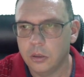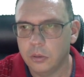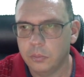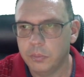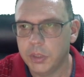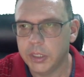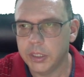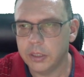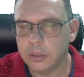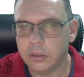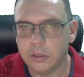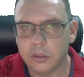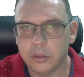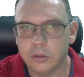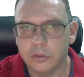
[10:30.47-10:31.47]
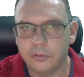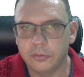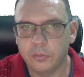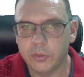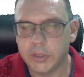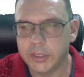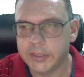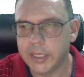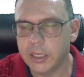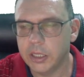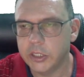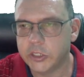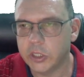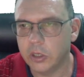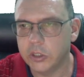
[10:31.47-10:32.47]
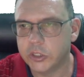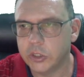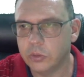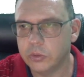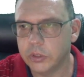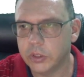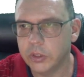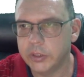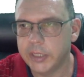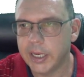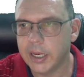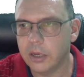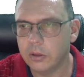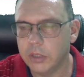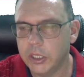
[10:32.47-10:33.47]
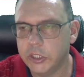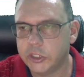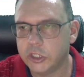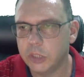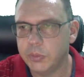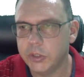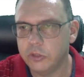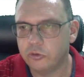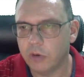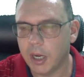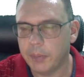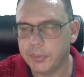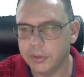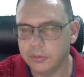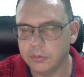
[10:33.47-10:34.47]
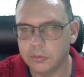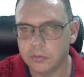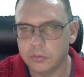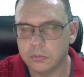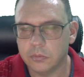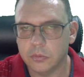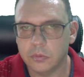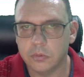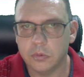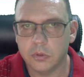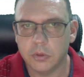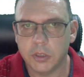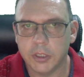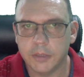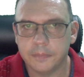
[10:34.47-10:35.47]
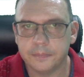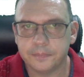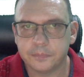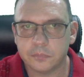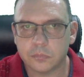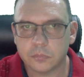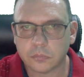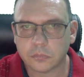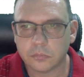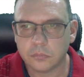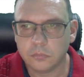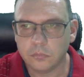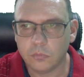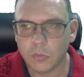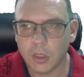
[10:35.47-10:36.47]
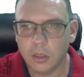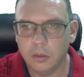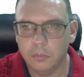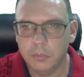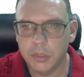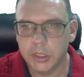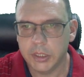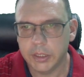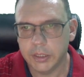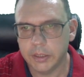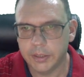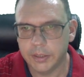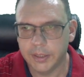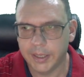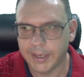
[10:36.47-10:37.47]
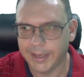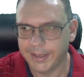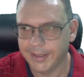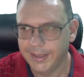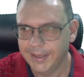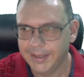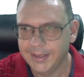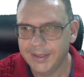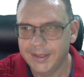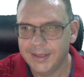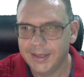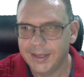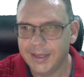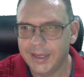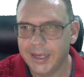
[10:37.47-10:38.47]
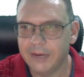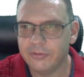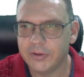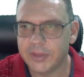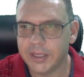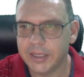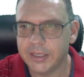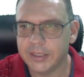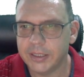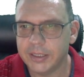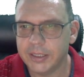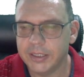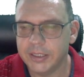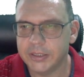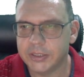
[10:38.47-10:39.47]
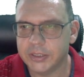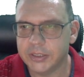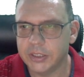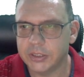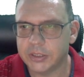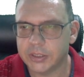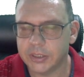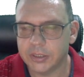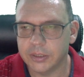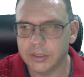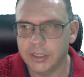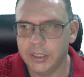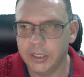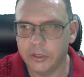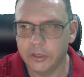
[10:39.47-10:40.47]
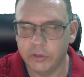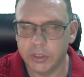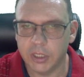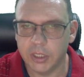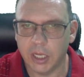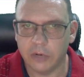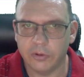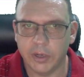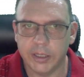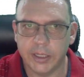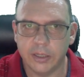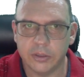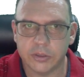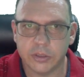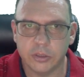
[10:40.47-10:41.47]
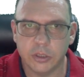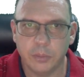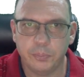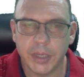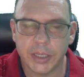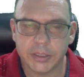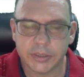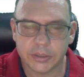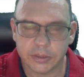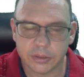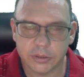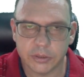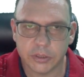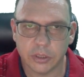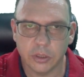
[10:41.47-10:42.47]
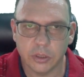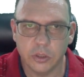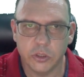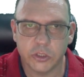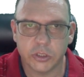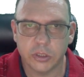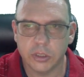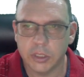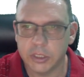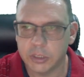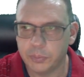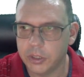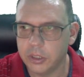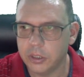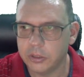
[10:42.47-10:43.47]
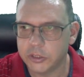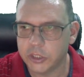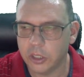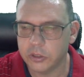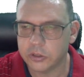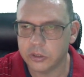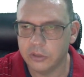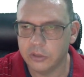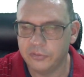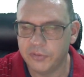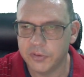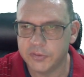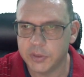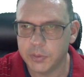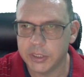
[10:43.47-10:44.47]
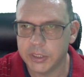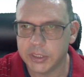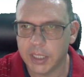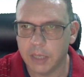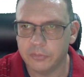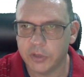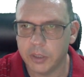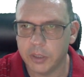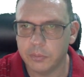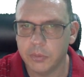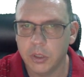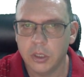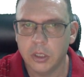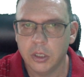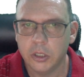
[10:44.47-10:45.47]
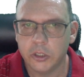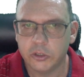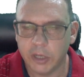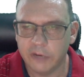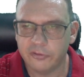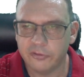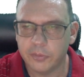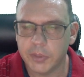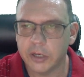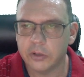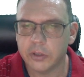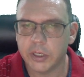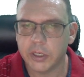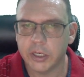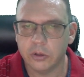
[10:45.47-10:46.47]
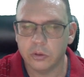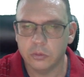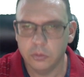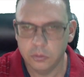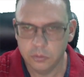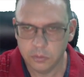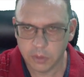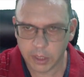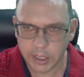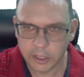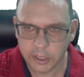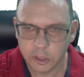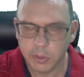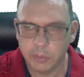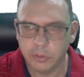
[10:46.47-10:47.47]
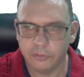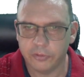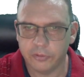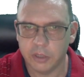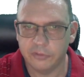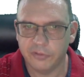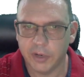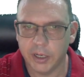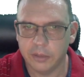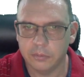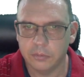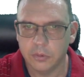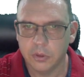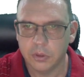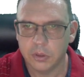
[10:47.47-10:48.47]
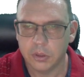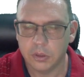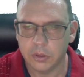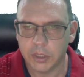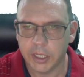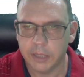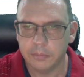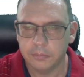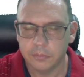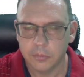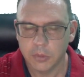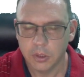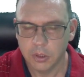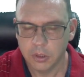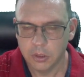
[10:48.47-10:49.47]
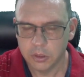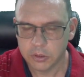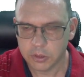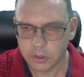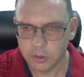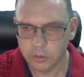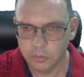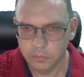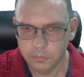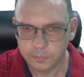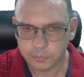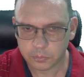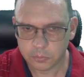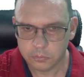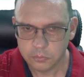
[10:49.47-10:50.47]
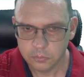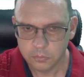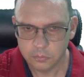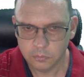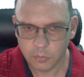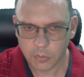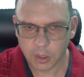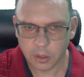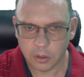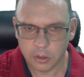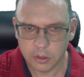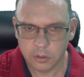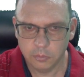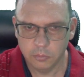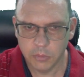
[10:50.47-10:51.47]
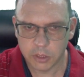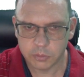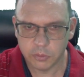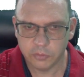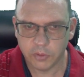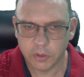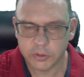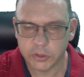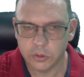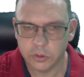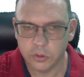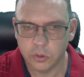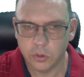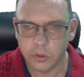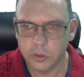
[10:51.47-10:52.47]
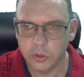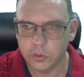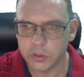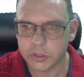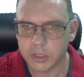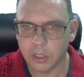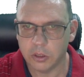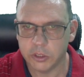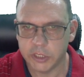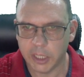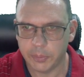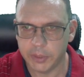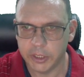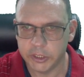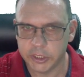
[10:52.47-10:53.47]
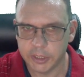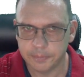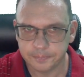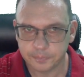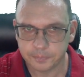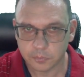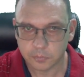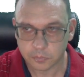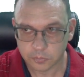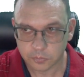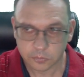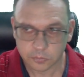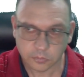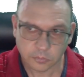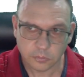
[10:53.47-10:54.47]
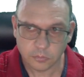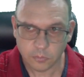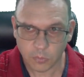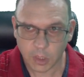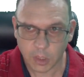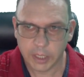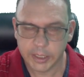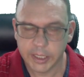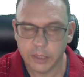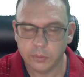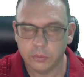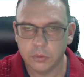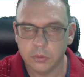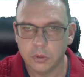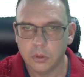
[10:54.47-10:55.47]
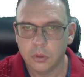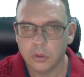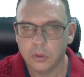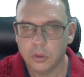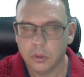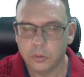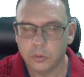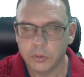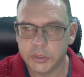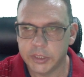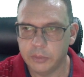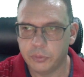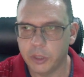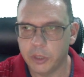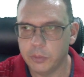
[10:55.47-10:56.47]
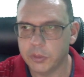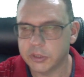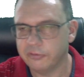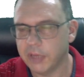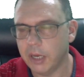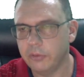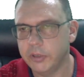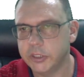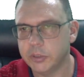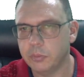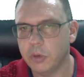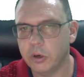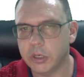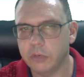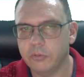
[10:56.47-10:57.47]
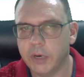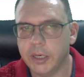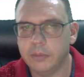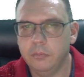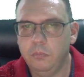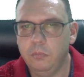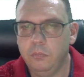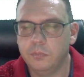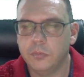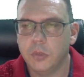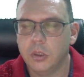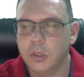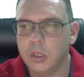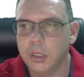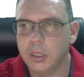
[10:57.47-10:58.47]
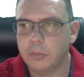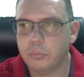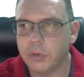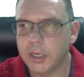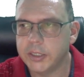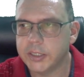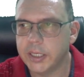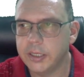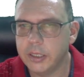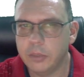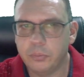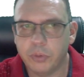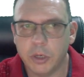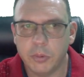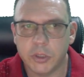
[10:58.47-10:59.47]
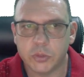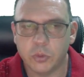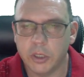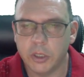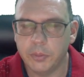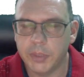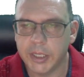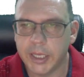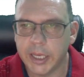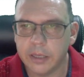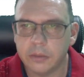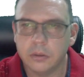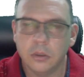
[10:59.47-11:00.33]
but with the daily chart showing to go down, it should be dropping. All right, but everything is just in a gridlock right now. So the best solution is to put charts on a 15-minute time frame, trade from the arrow to arrow, and you'll be perfectly fine. Okay, so let's move on to US dollar, Japanese yen. Again, we see pretty much a flat range of market, right? Price ended pretty much where it began.